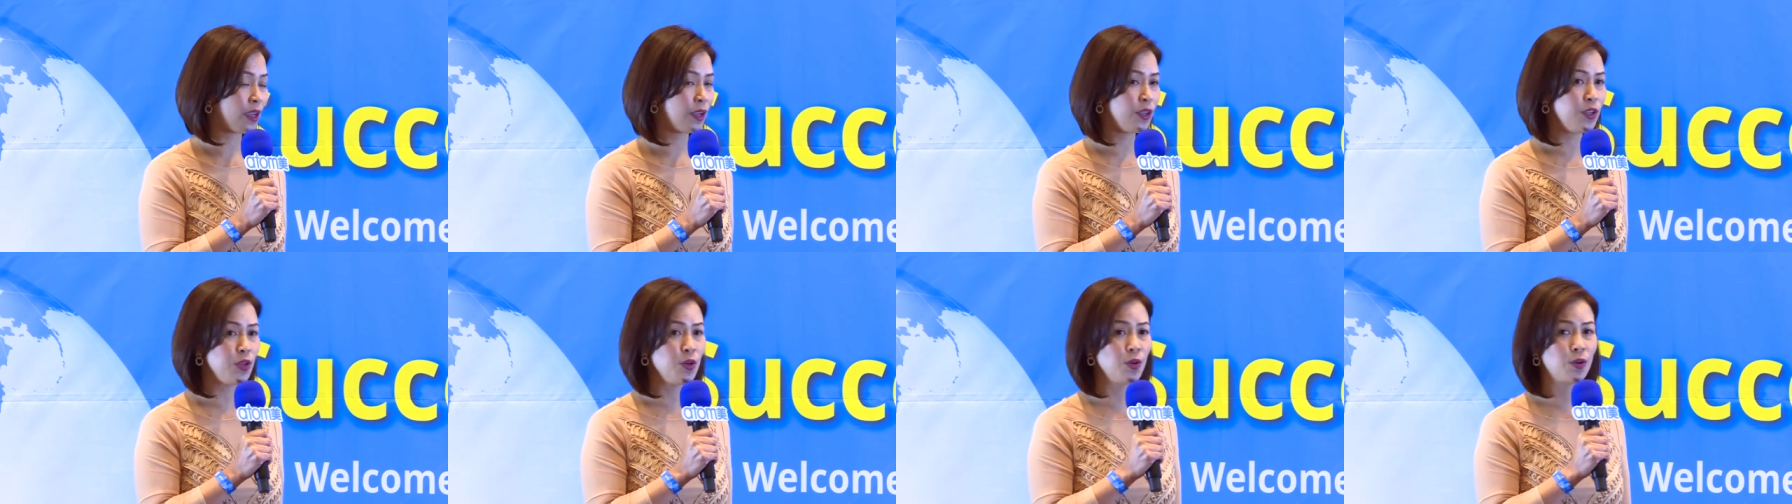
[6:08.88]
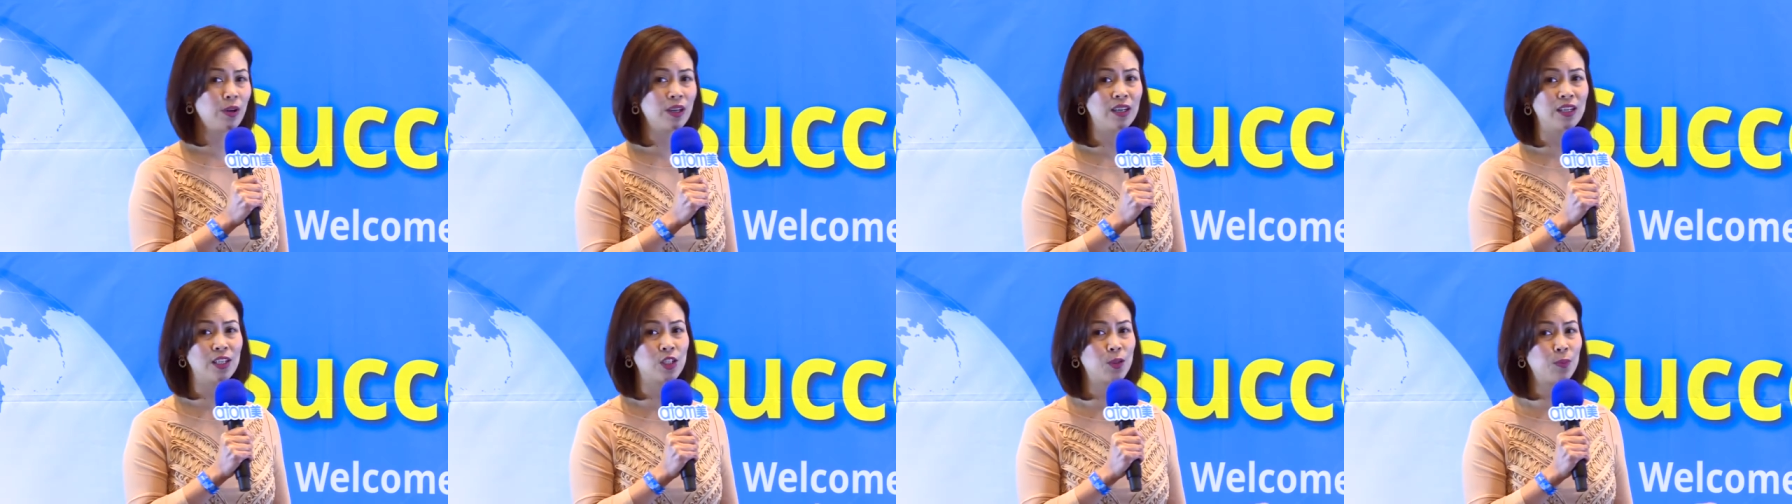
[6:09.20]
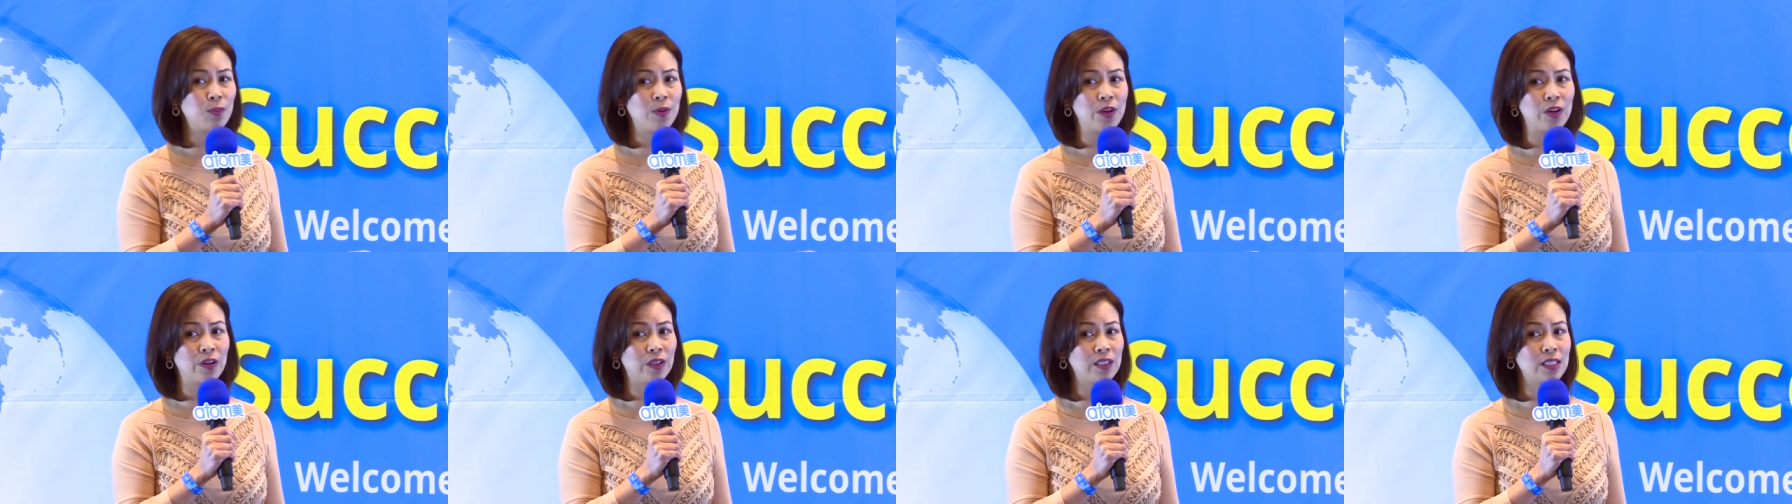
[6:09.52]
and you can
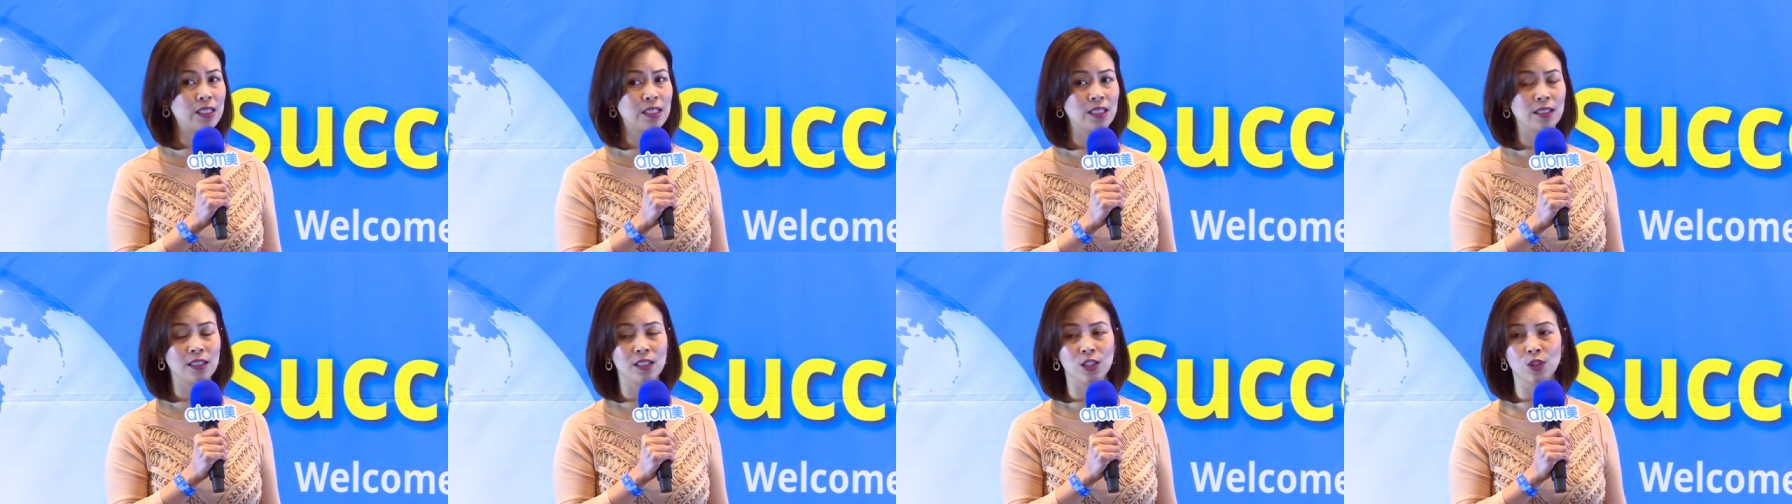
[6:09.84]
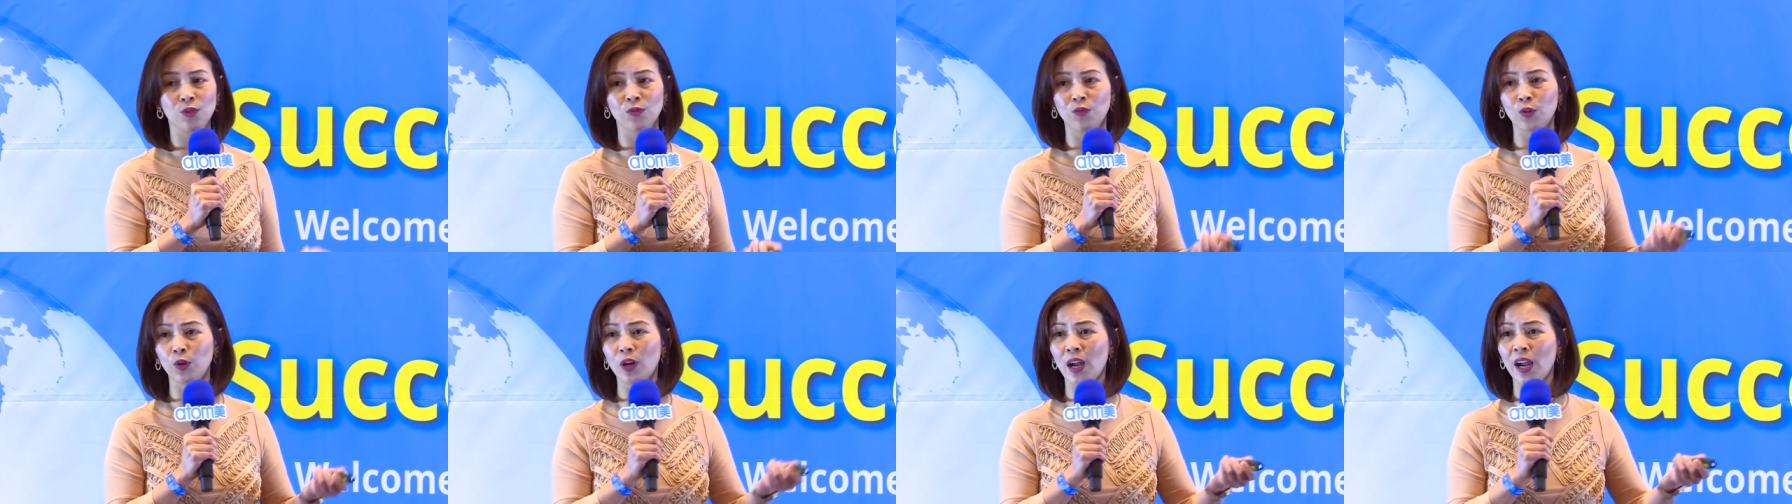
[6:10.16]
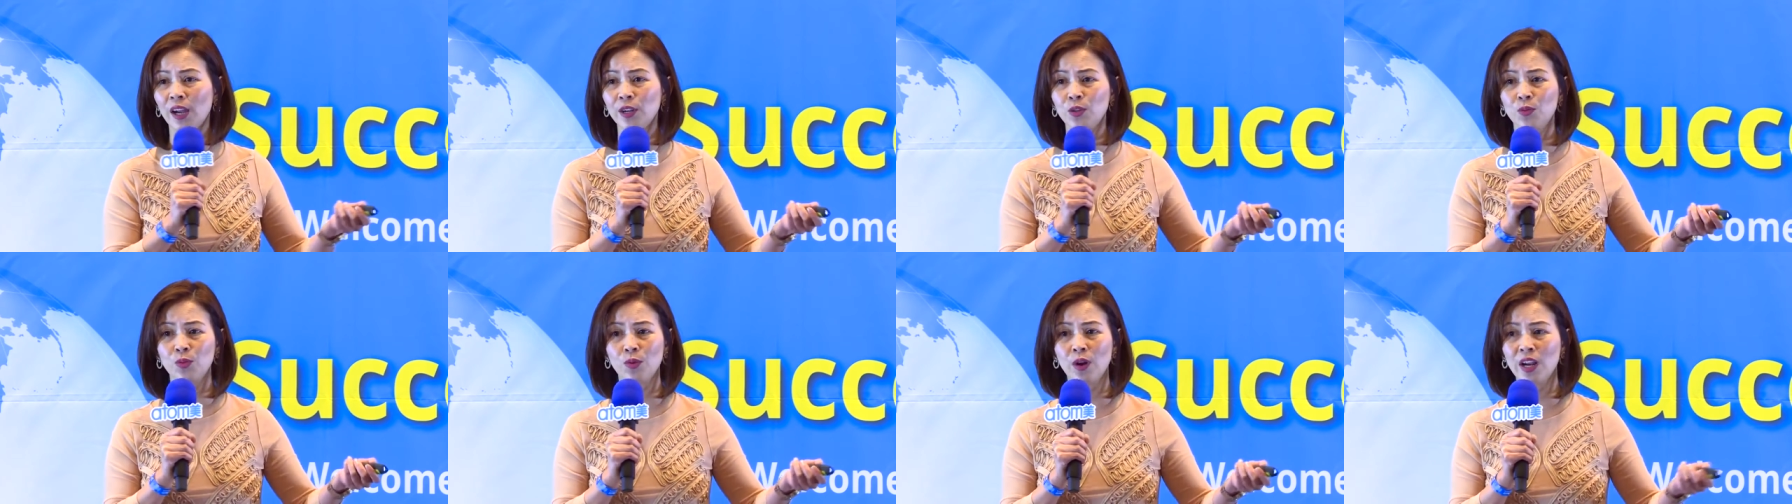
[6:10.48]
experience it. It's for
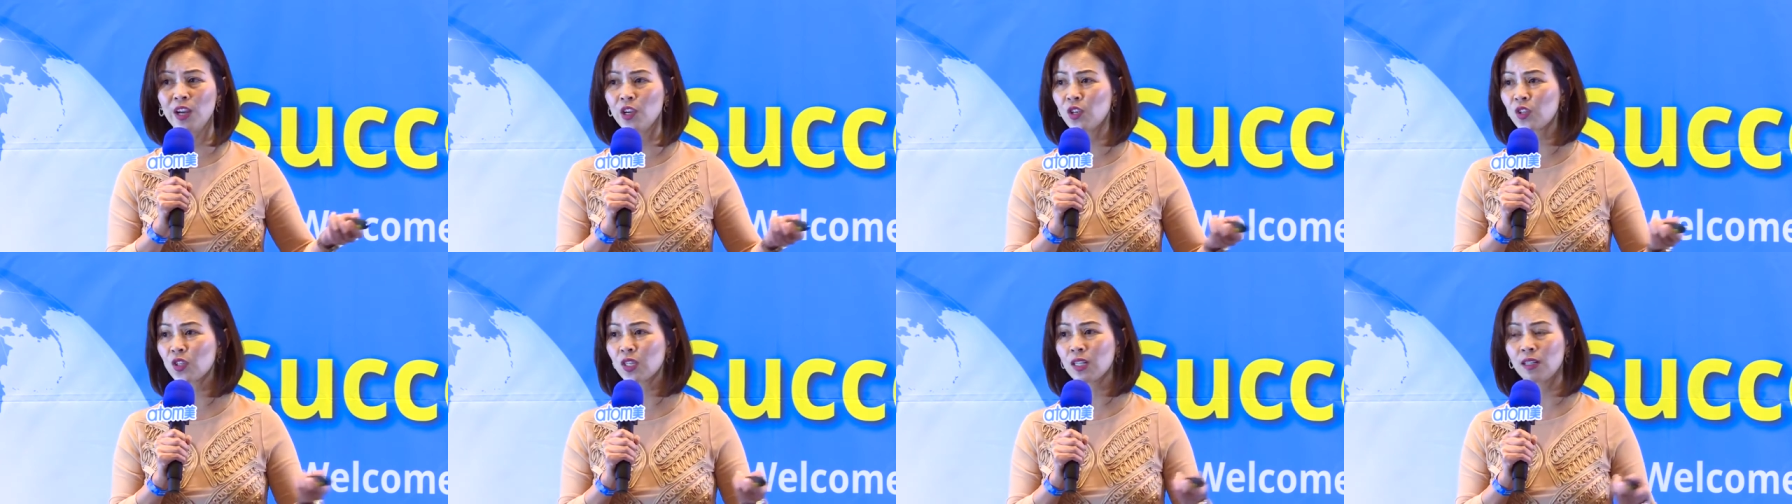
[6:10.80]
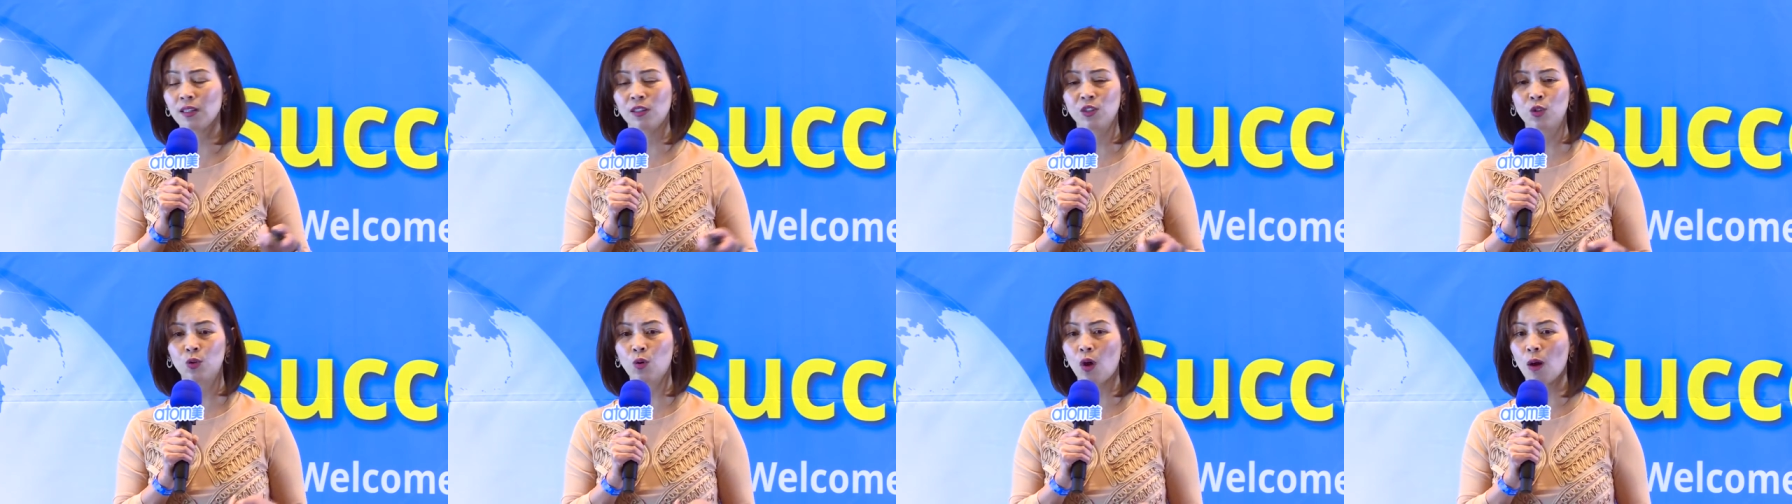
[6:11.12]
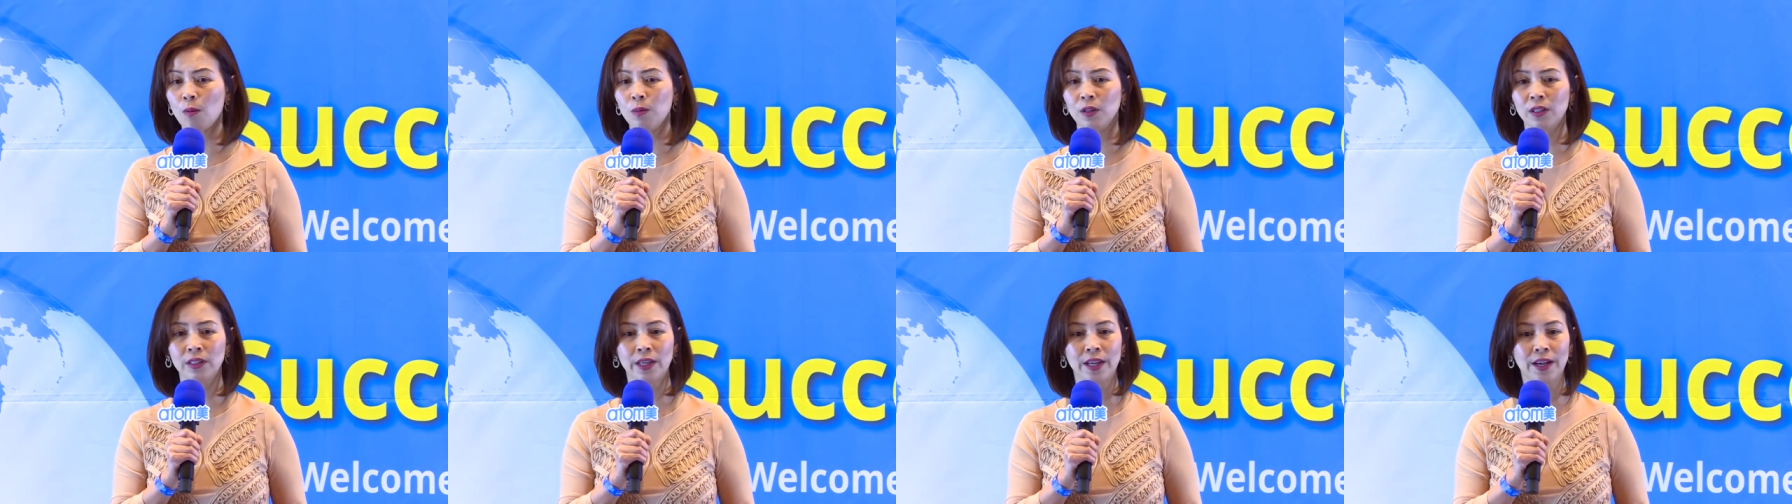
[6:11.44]
hydration and
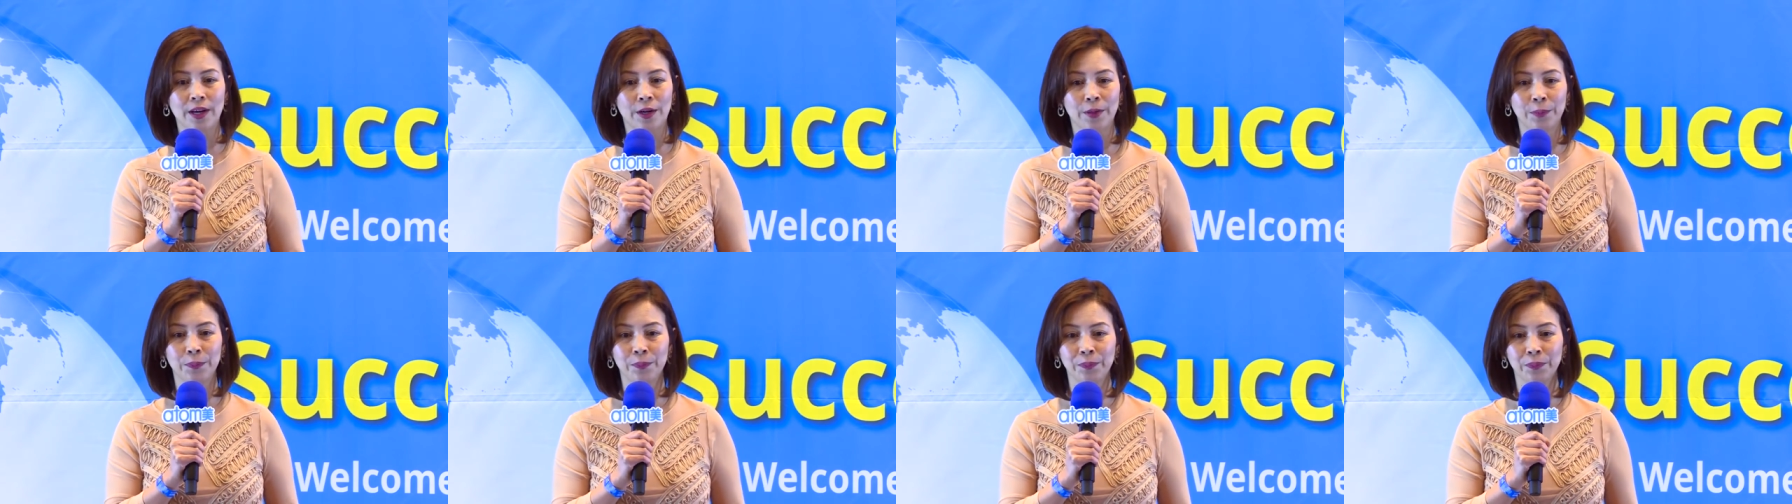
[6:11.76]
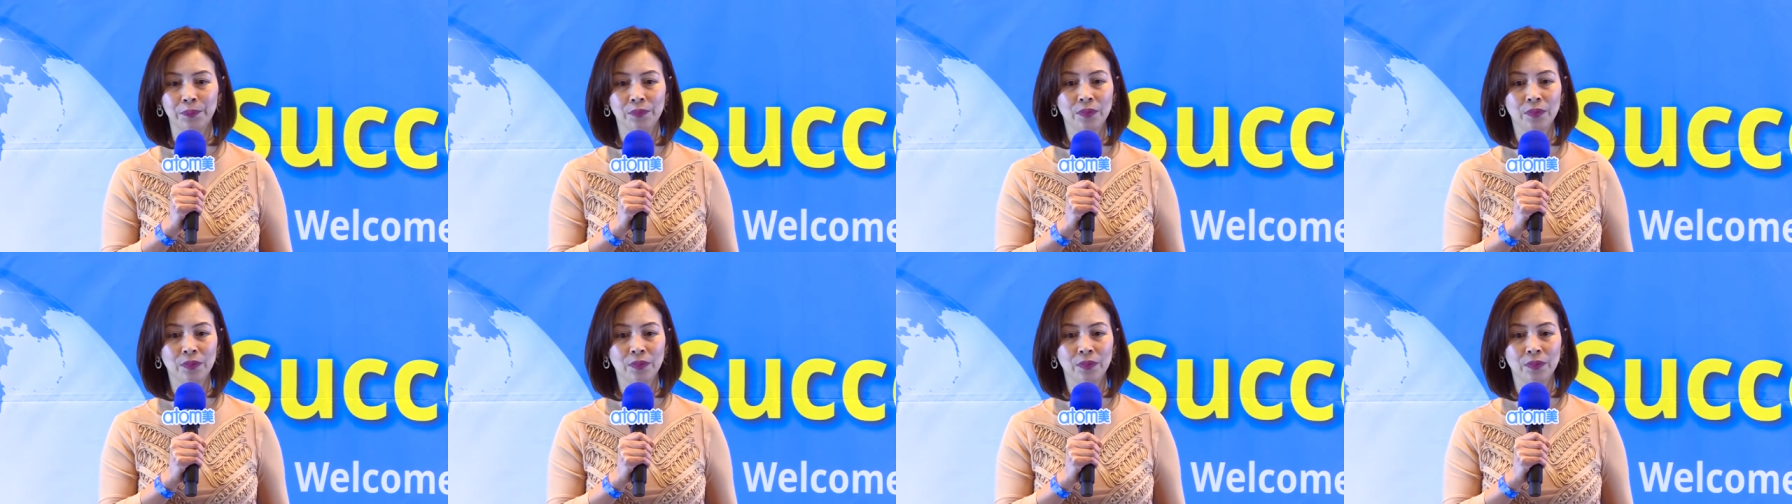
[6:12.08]
trouble care.